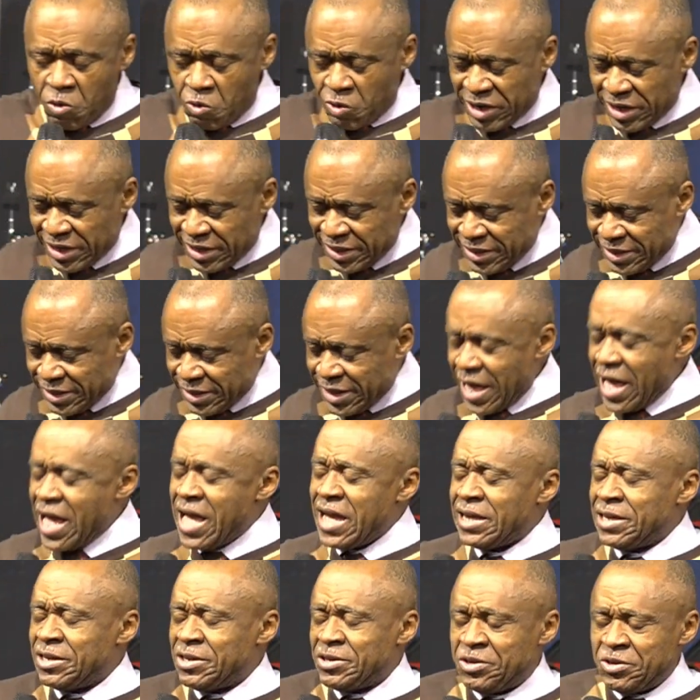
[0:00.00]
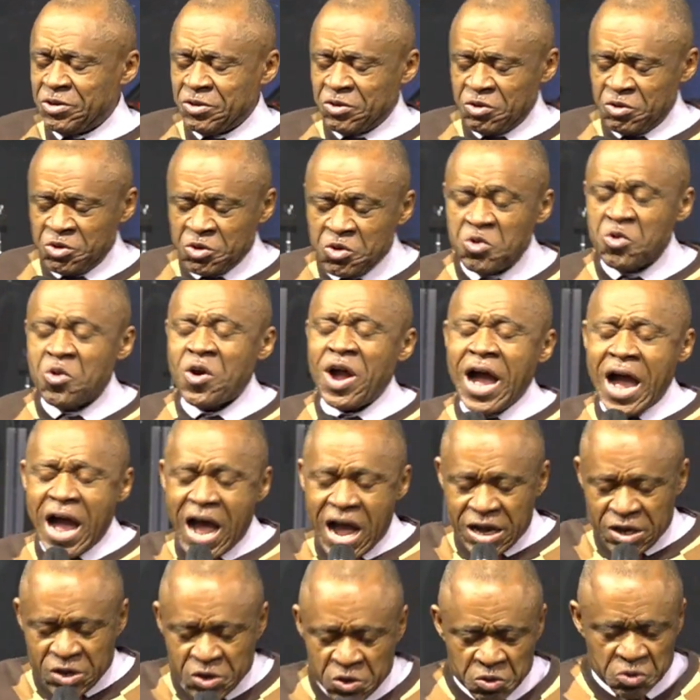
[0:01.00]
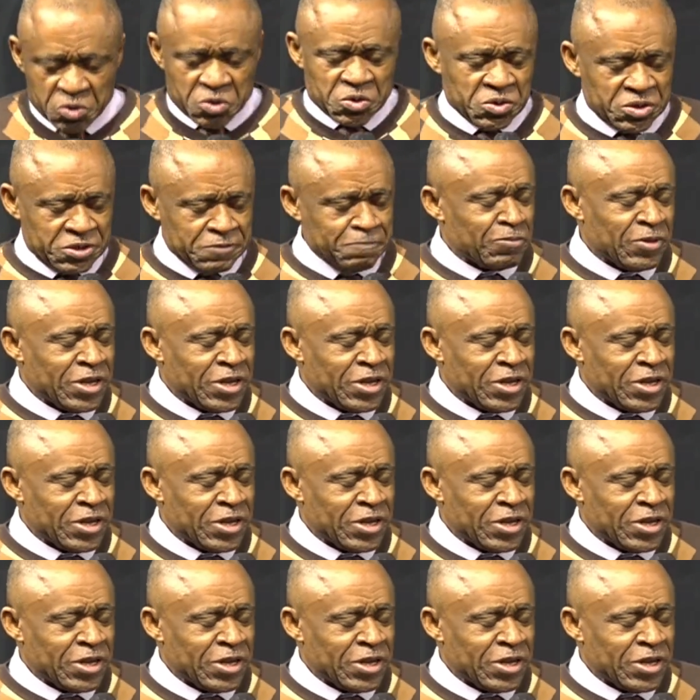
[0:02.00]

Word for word: we thank you. You are good.